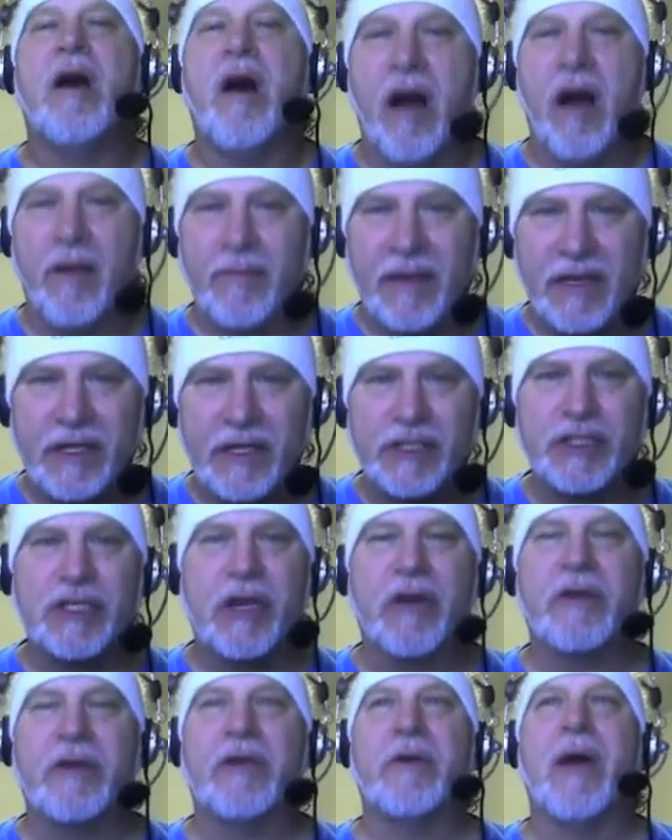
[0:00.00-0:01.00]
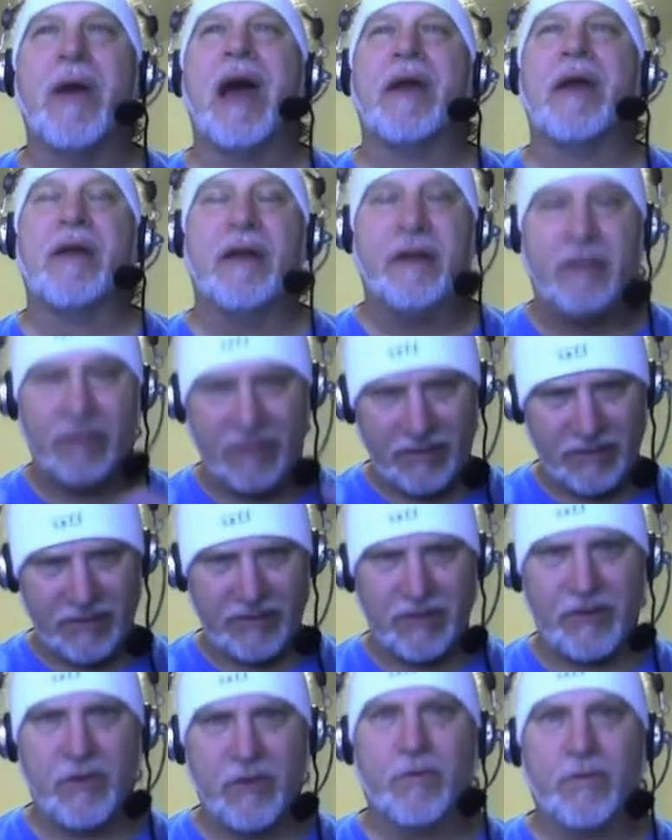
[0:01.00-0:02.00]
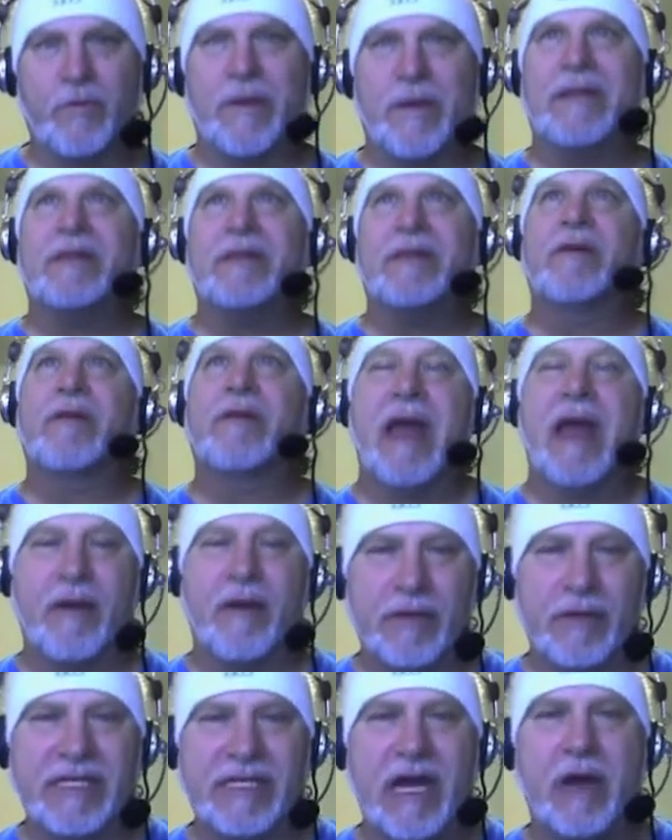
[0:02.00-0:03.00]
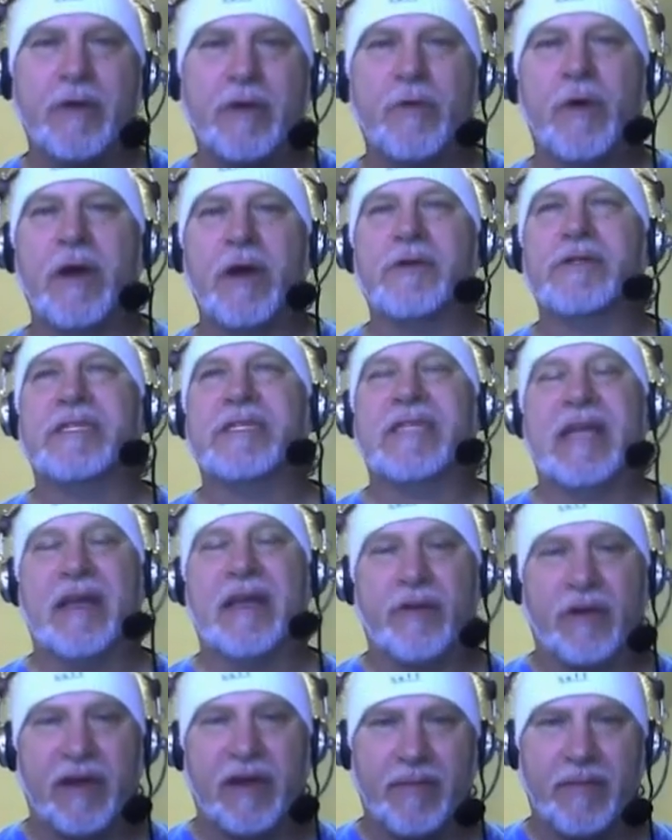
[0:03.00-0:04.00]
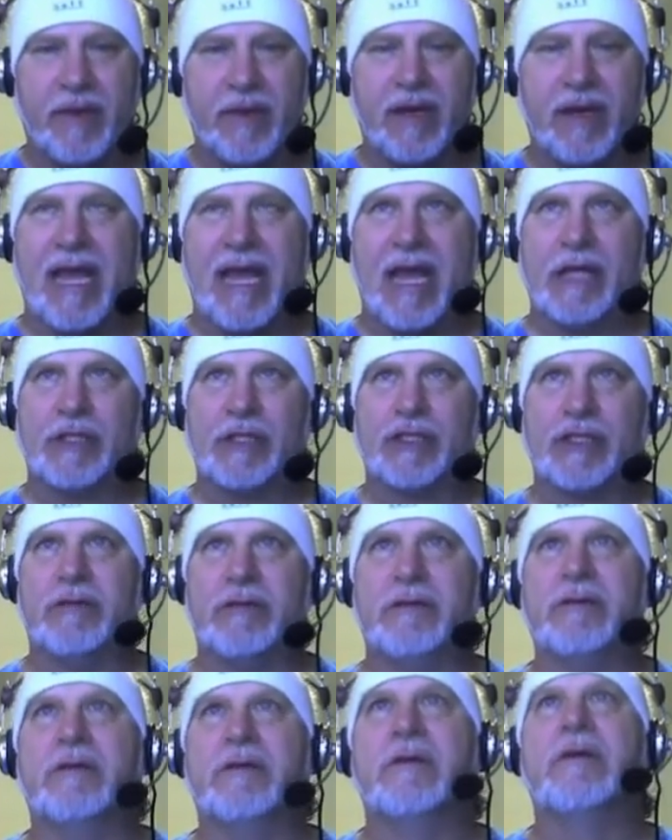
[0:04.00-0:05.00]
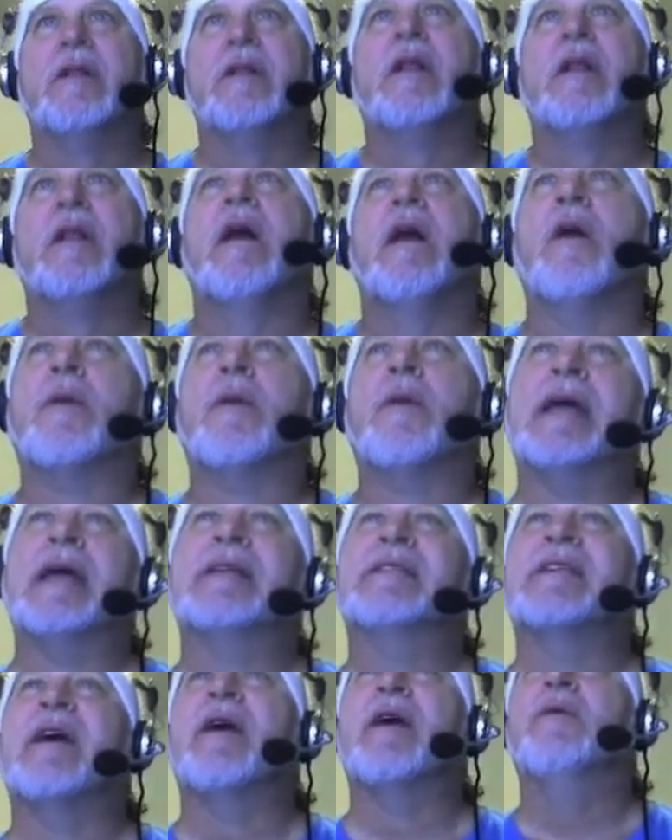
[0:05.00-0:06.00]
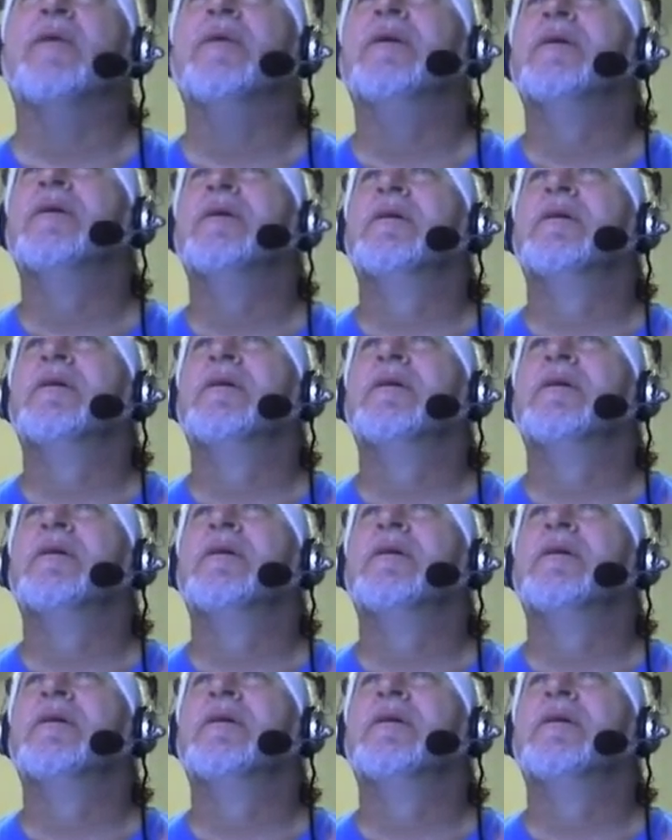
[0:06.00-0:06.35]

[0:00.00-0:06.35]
I'm going to show you how to read their language, how to understand their communication. Okay, so